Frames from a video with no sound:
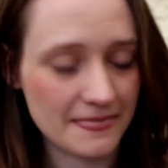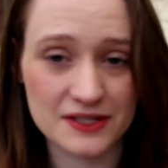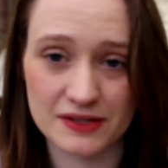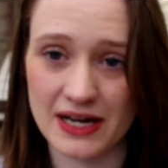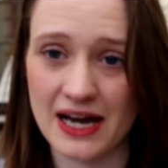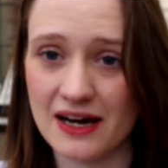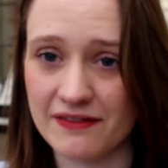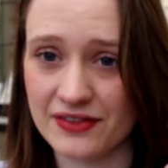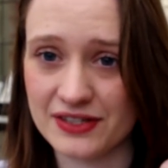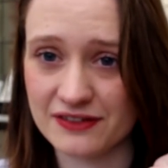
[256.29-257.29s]
So I
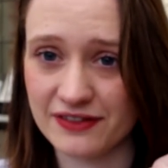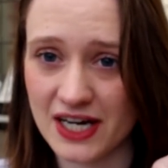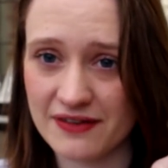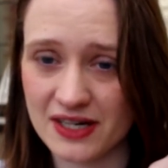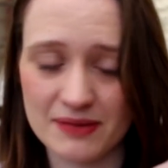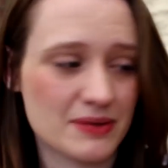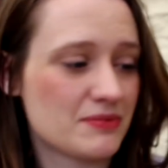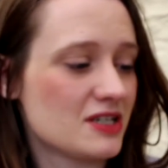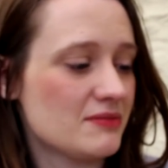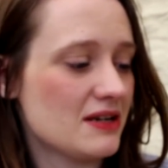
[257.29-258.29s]
have The Survivor by
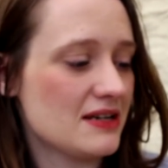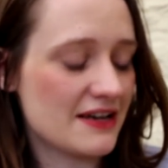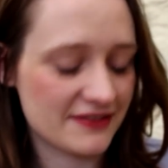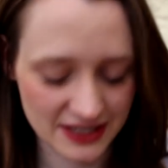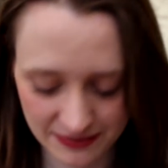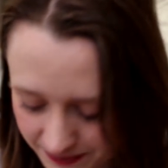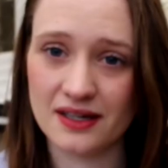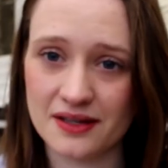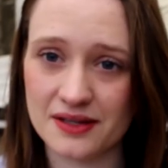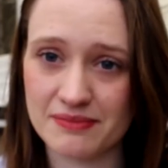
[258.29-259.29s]
Primo and Levi,
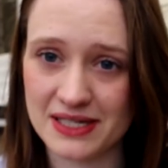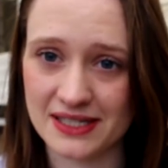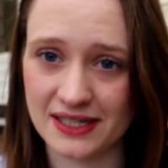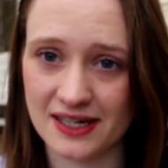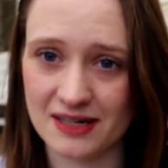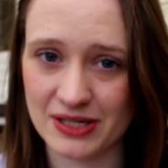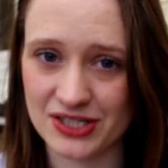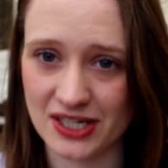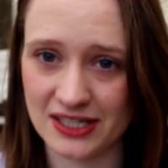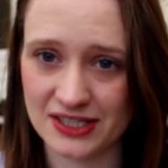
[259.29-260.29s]
The Missing Girl by Shirley